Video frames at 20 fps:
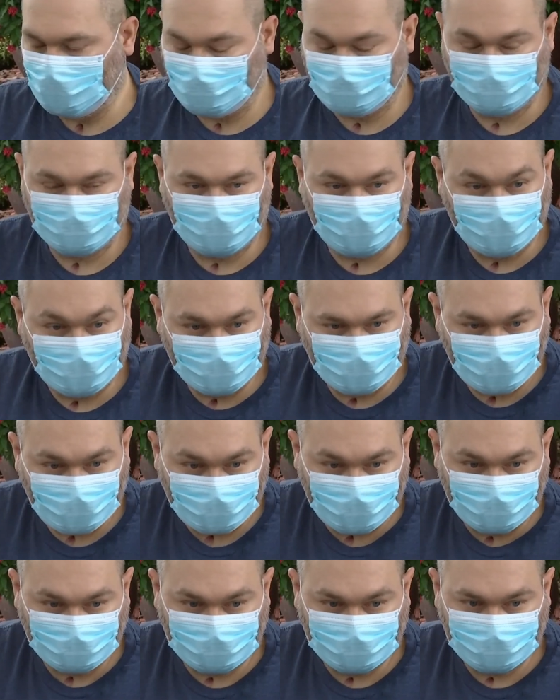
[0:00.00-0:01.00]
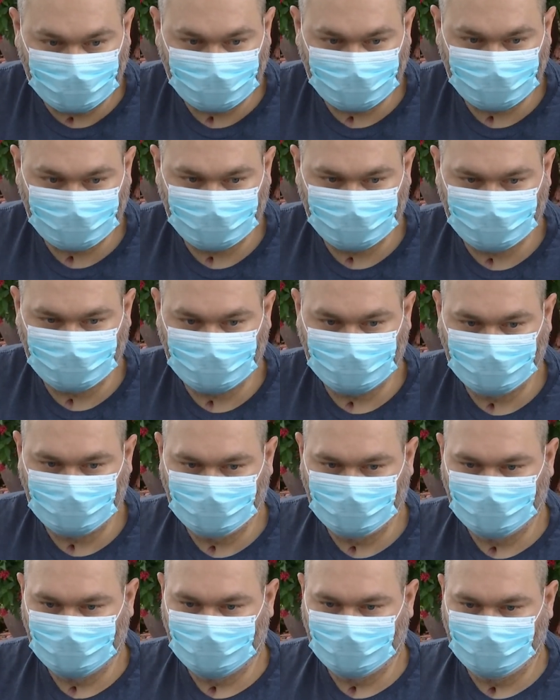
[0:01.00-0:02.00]
I was one of the lucky ones,
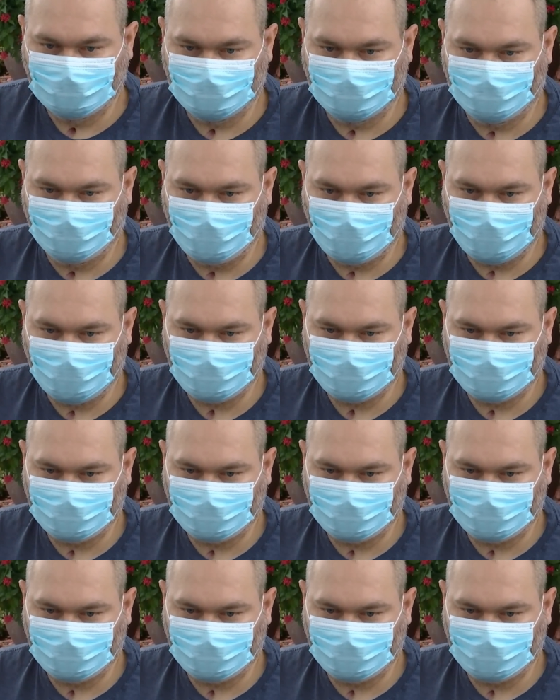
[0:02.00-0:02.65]
but